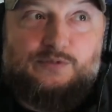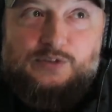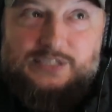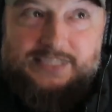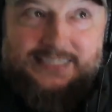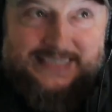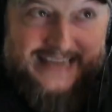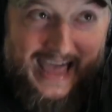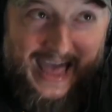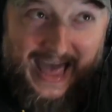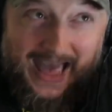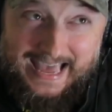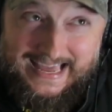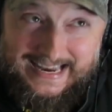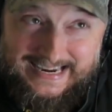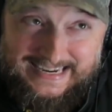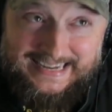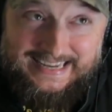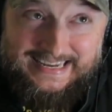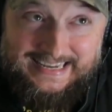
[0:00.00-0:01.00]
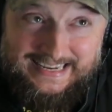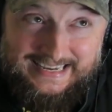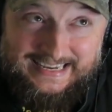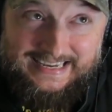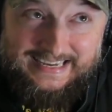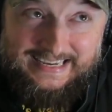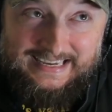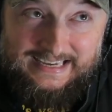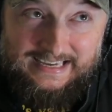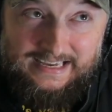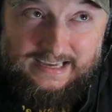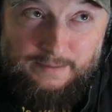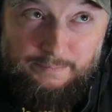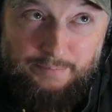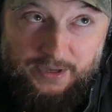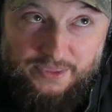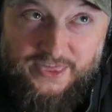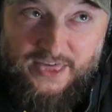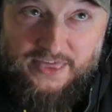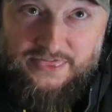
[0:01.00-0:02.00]
dead?
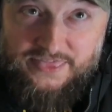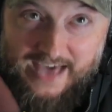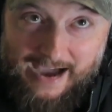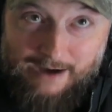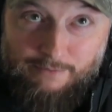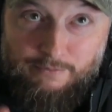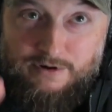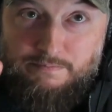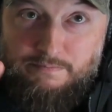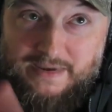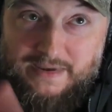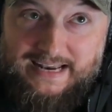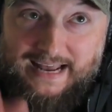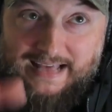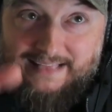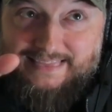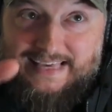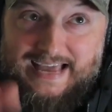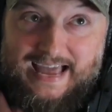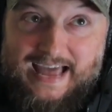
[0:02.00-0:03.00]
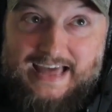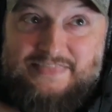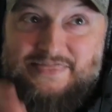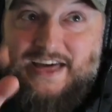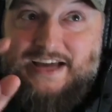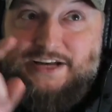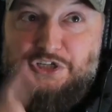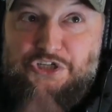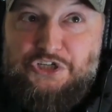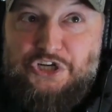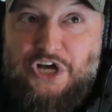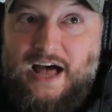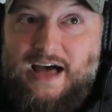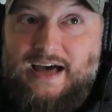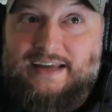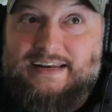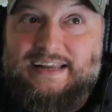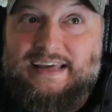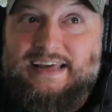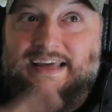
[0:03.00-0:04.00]
But then that would mean at the end that
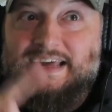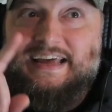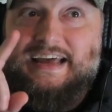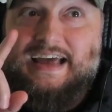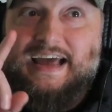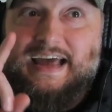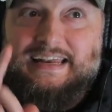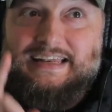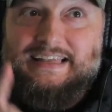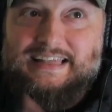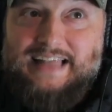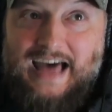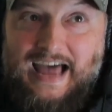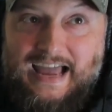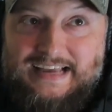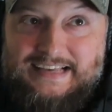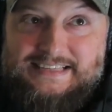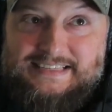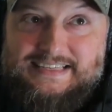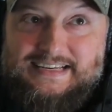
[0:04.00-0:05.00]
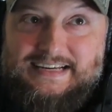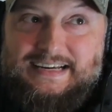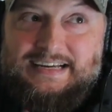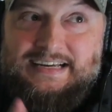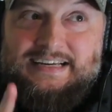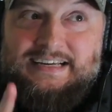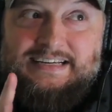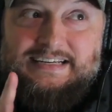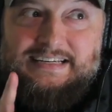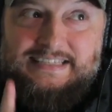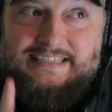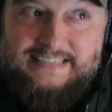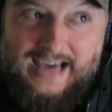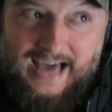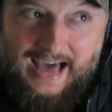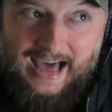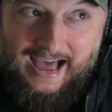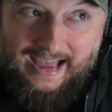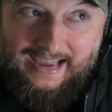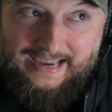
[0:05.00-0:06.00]
John and Liza
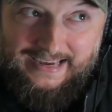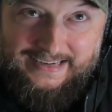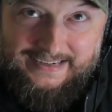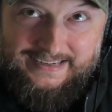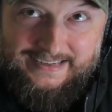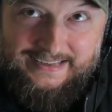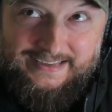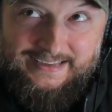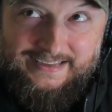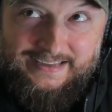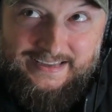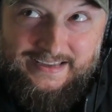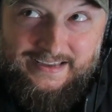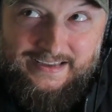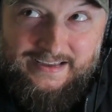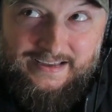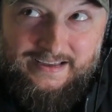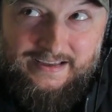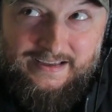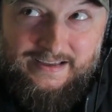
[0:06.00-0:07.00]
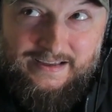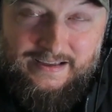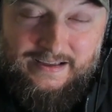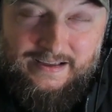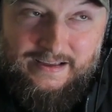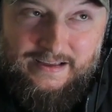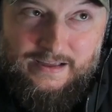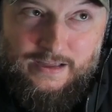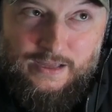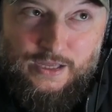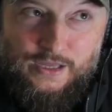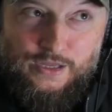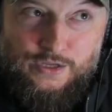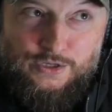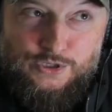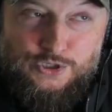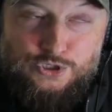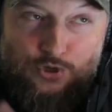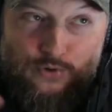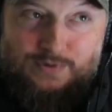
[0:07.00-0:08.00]
died.
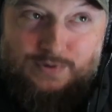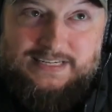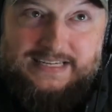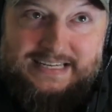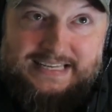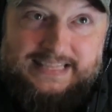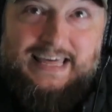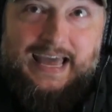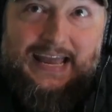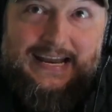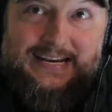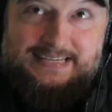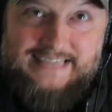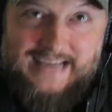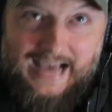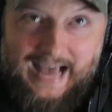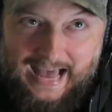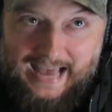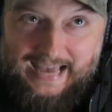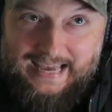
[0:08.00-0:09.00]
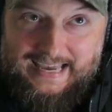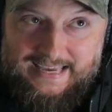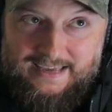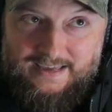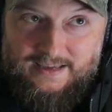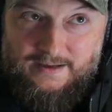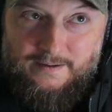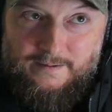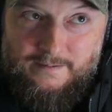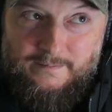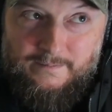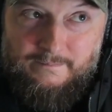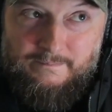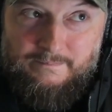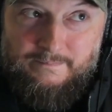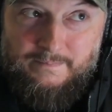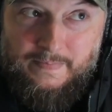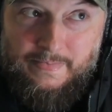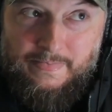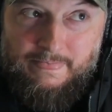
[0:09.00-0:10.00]
So did they die?
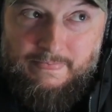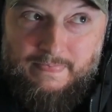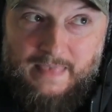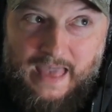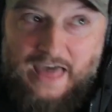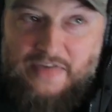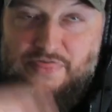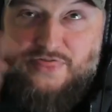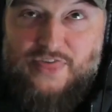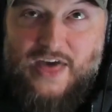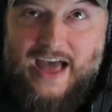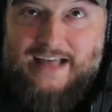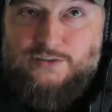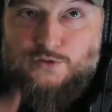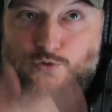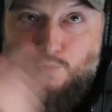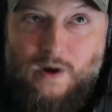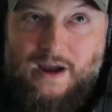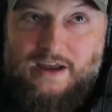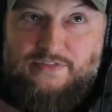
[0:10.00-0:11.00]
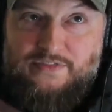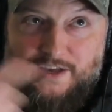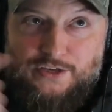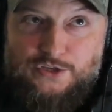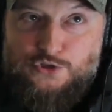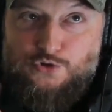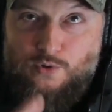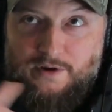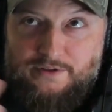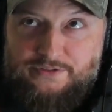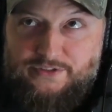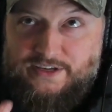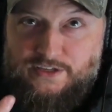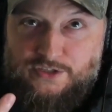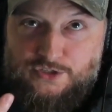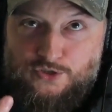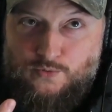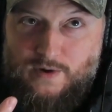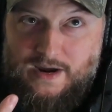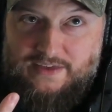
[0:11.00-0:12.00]
And that's why they saw
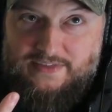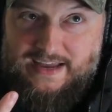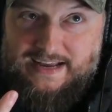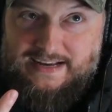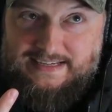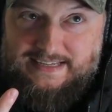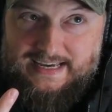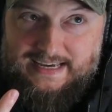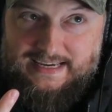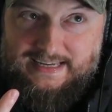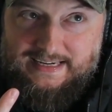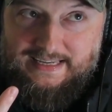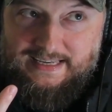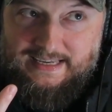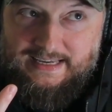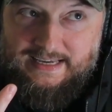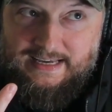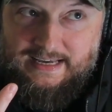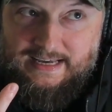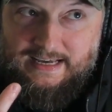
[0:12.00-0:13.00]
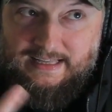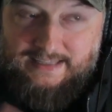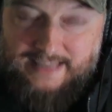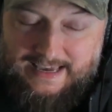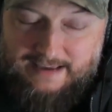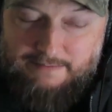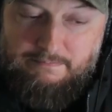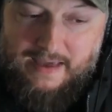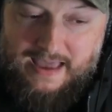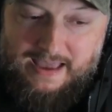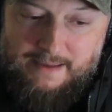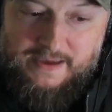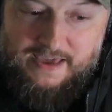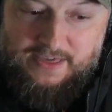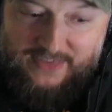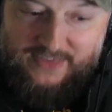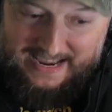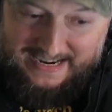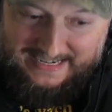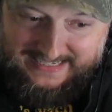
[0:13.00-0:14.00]
things the way they did? Like, maybe
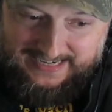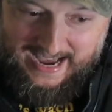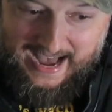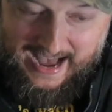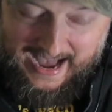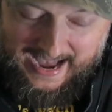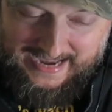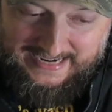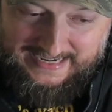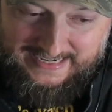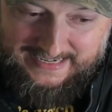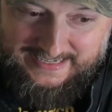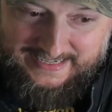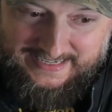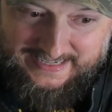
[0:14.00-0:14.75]
they died.